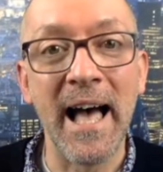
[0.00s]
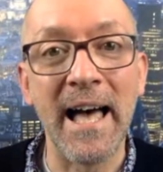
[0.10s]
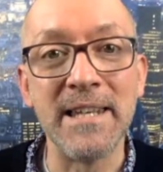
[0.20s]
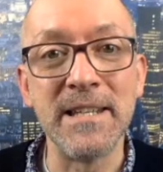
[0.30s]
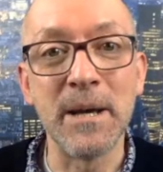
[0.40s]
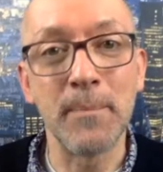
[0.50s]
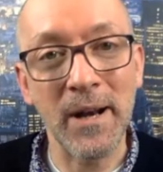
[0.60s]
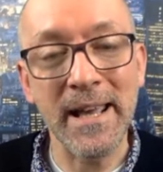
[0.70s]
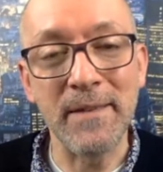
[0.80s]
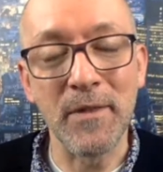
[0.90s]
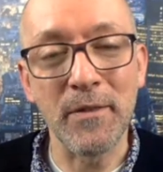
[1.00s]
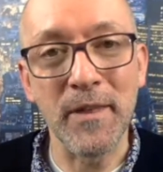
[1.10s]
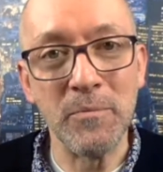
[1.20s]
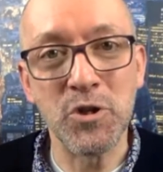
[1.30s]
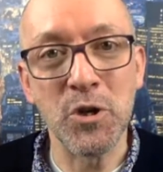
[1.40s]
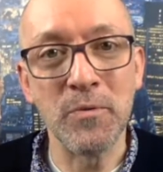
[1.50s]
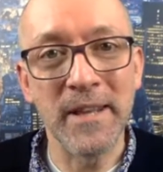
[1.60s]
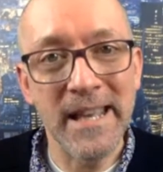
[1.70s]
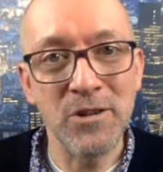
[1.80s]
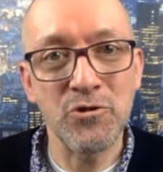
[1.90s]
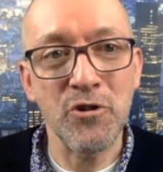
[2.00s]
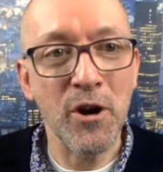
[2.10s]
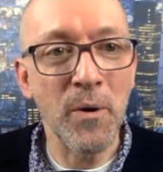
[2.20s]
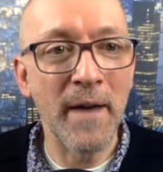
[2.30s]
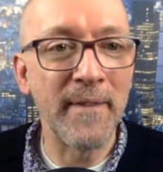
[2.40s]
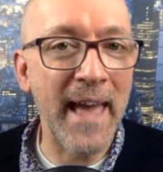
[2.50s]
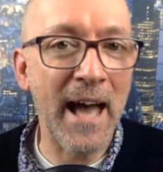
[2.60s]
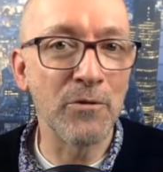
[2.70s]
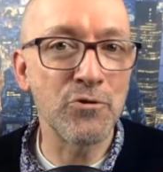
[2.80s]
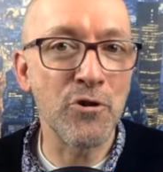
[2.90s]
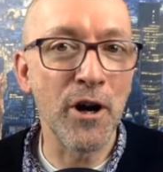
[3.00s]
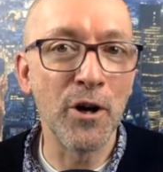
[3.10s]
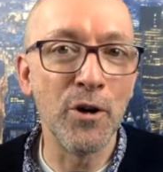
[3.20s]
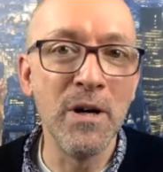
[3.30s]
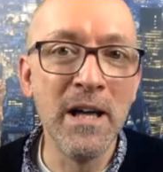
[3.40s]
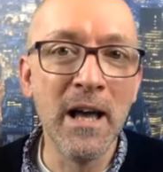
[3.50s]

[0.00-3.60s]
and play in the theme tune, the intro and the outro